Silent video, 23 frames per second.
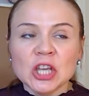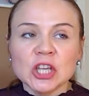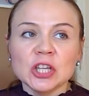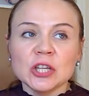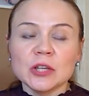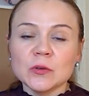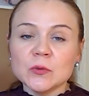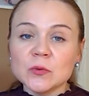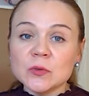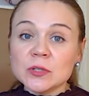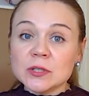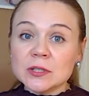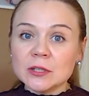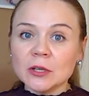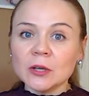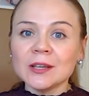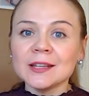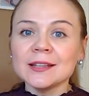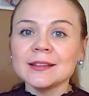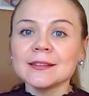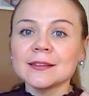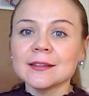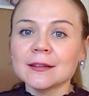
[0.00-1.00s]
Use
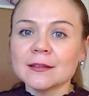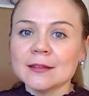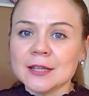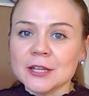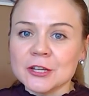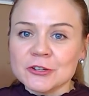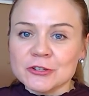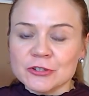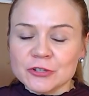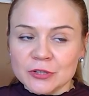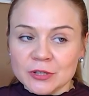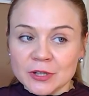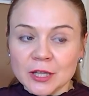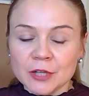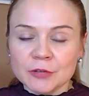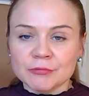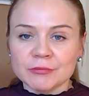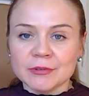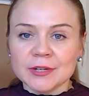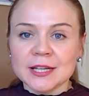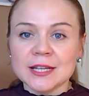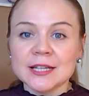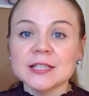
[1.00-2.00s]
your intonation,
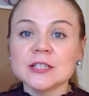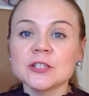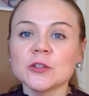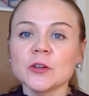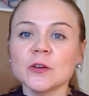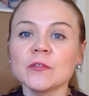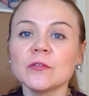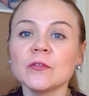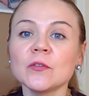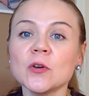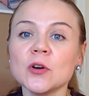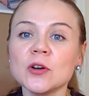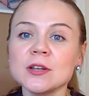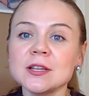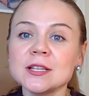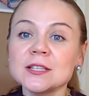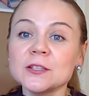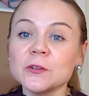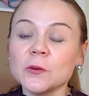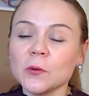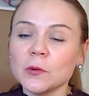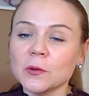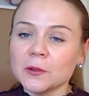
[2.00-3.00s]
raise your
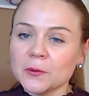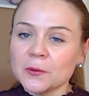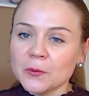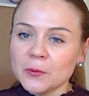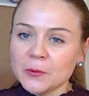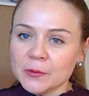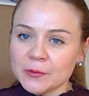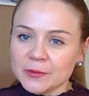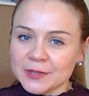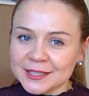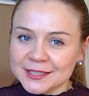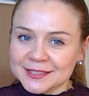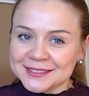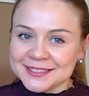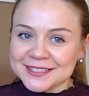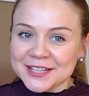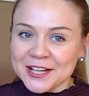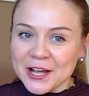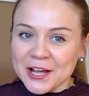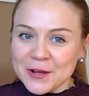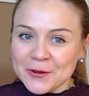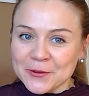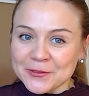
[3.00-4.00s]
voice or lower it
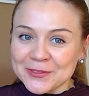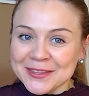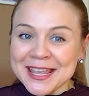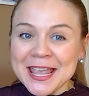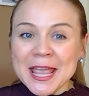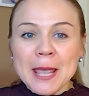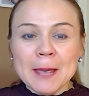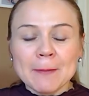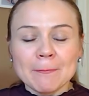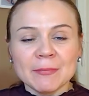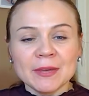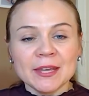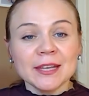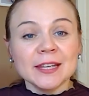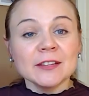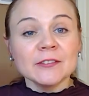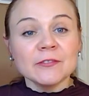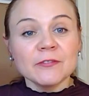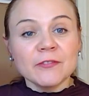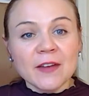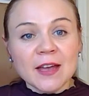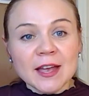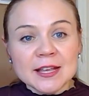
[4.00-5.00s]
down, make
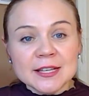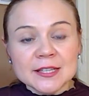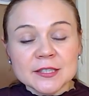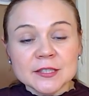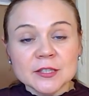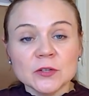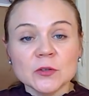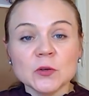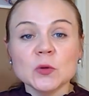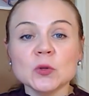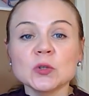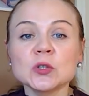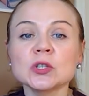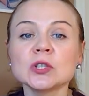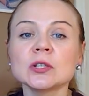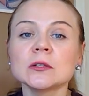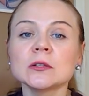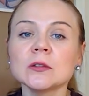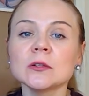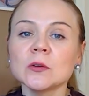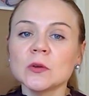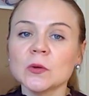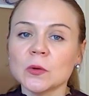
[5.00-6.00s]
it faster or
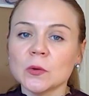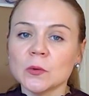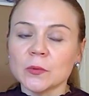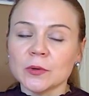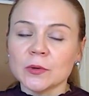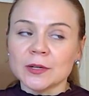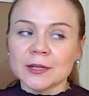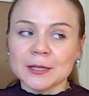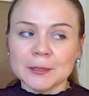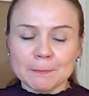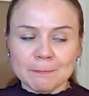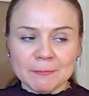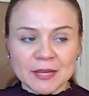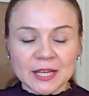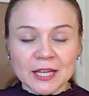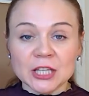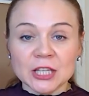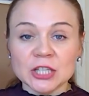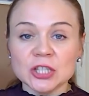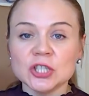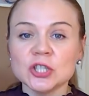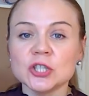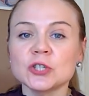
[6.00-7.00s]
slower,
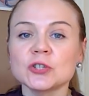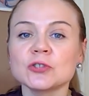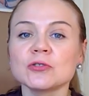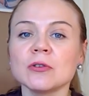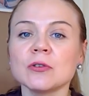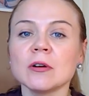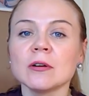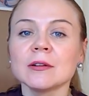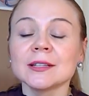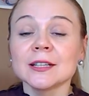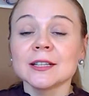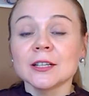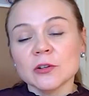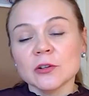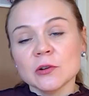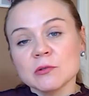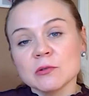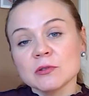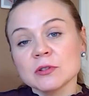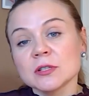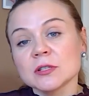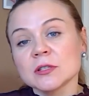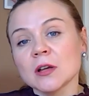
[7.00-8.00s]
make it stronger
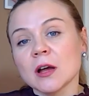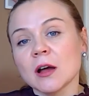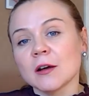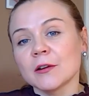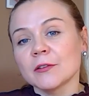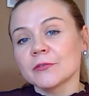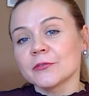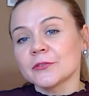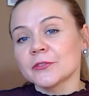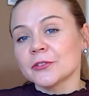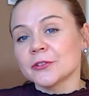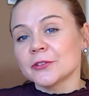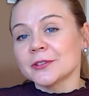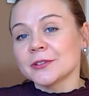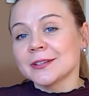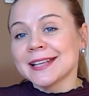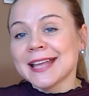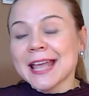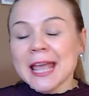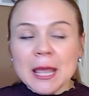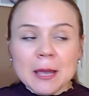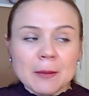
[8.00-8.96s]
or softer.